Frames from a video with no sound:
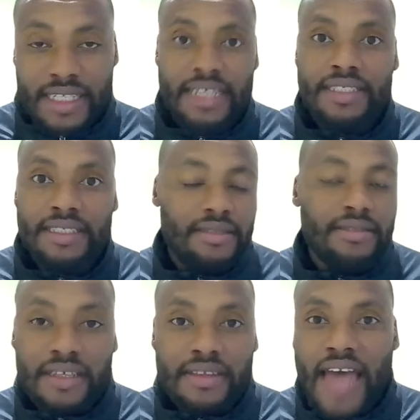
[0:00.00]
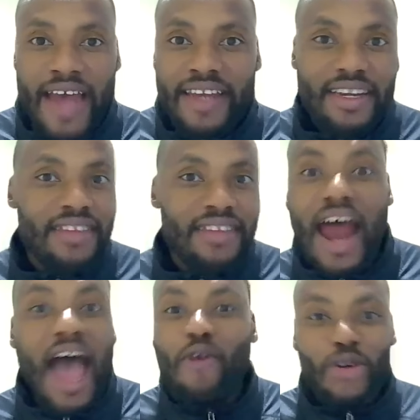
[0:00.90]
days than that that
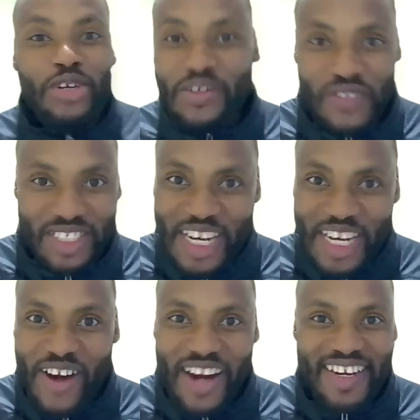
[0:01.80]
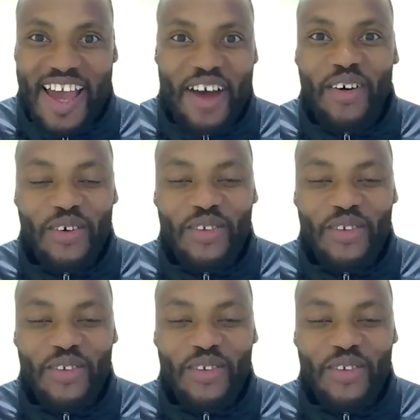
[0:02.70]
i won't even share right now